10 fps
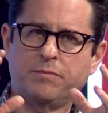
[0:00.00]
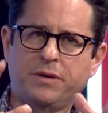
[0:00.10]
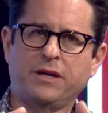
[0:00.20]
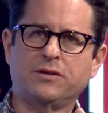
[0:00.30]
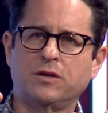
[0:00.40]

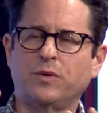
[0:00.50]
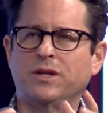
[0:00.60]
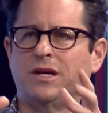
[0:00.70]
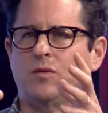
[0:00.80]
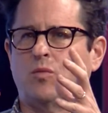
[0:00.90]
piece that we
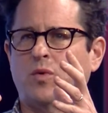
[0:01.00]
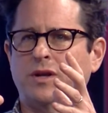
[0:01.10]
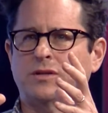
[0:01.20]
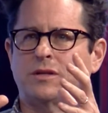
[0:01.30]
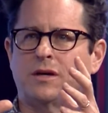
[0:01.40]
need, what
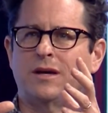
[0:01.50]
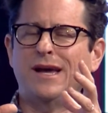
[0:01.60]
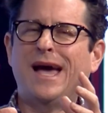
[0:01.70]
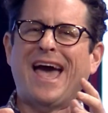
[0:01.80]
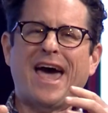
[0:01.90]
is the,
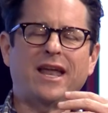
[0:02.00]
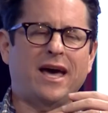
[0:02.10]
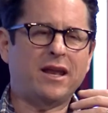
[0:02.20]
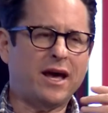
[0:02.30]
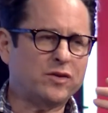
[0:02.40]
and,
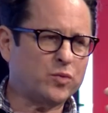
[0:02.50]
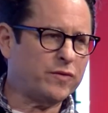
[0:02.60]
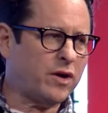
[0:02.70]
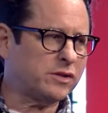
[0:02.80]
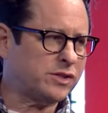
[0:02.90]
and as
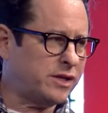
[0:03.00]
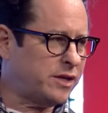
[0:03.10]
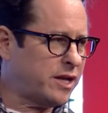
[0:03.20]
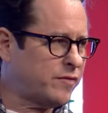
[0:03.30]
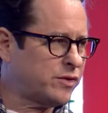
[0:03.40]
we've all
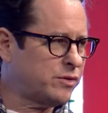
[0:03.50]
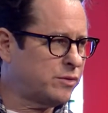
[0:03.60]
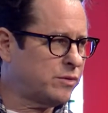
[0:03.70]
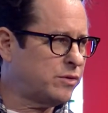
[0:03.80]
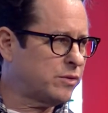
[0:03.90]
seen, any of us
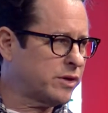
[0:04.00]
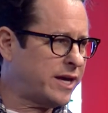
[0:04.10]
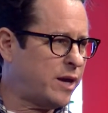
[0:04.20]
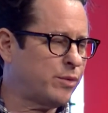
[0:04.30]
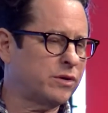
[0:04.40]
who, who are
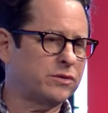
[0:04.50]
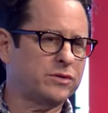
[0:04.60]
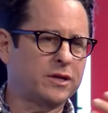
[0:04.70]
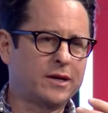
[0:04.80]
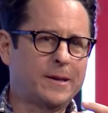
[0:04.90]
gamers